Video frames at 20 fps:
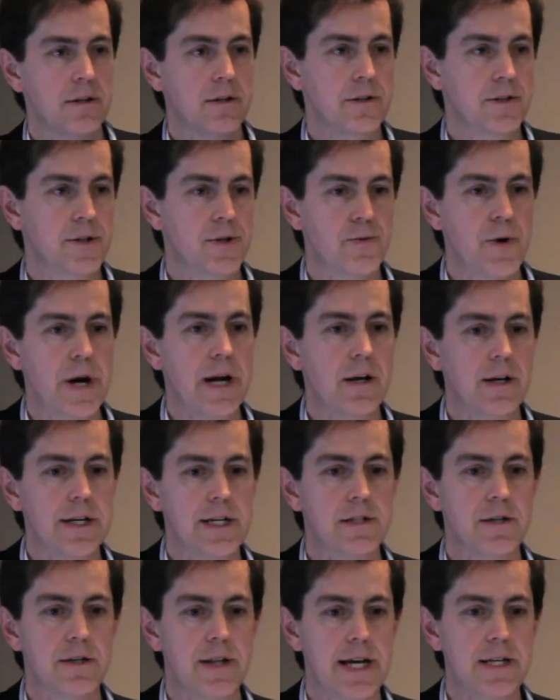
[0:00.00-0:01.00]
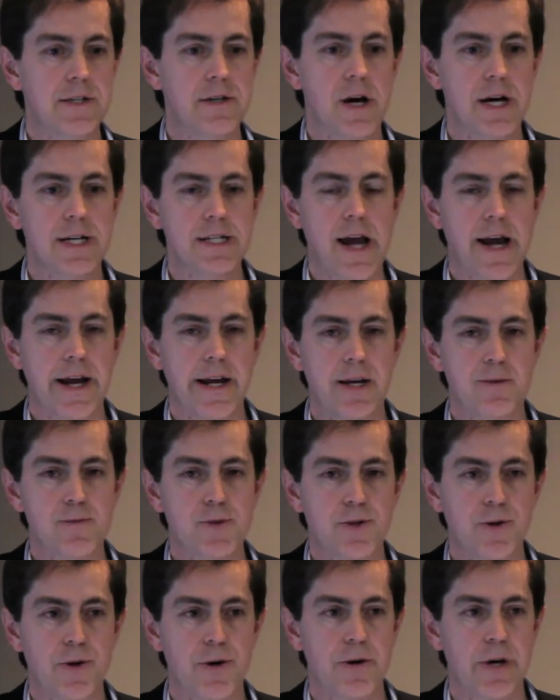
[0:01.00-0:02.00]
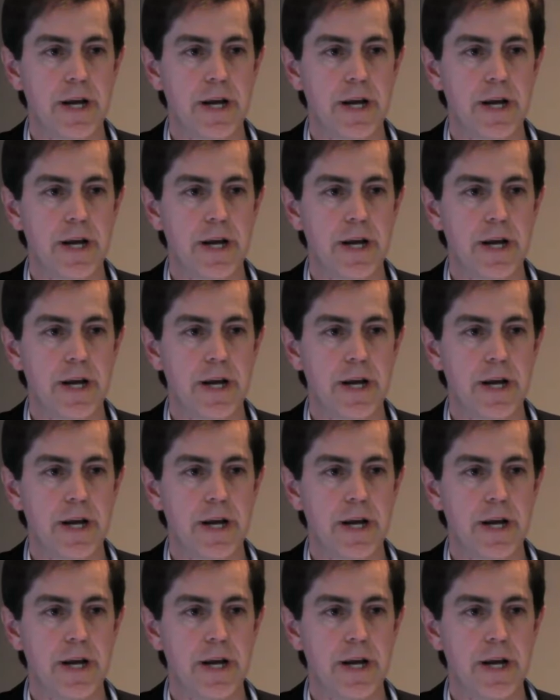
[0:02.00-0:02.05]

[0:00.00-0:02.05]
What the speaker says: directly to that titanium screw.